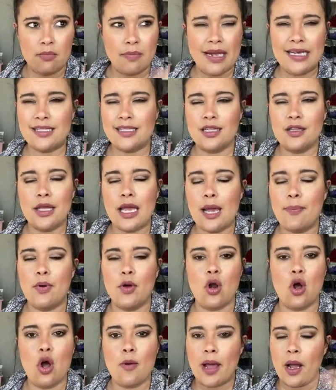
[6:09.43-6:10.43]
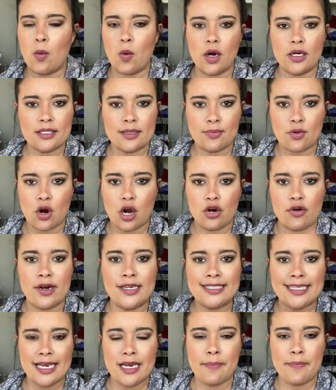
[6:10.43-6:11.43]
Basically, I put all my works in
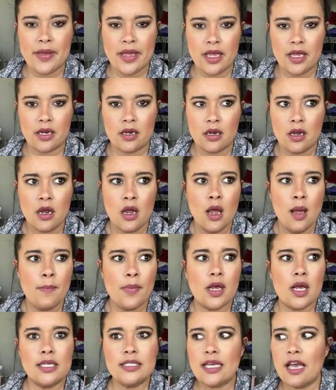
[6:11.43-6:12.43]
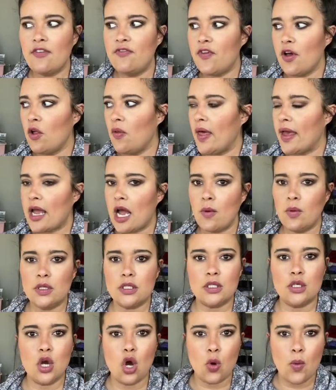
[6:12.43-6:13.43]
progress in a bin because I felt like I
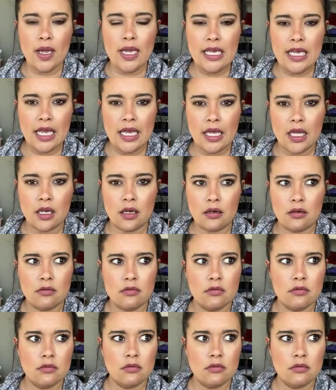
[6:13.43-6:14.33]
was going in